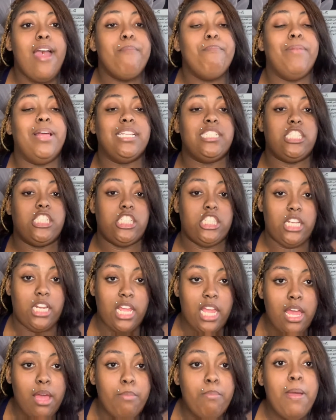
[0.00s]
messaging
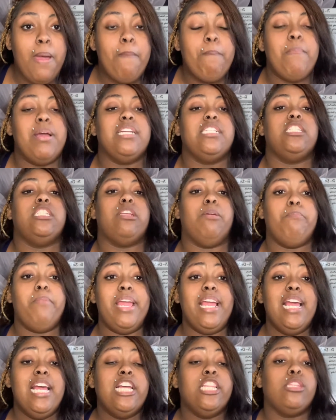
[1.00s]
him, messaging
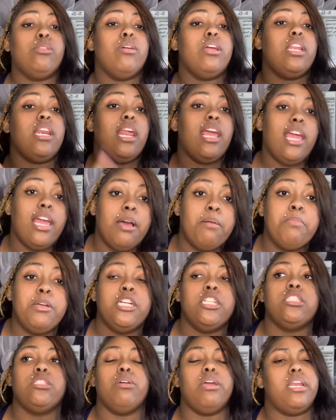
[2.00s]
me, threatening him,
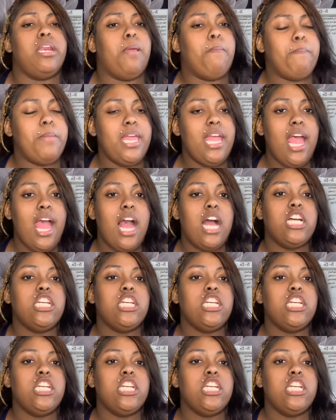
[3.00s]
threatening me.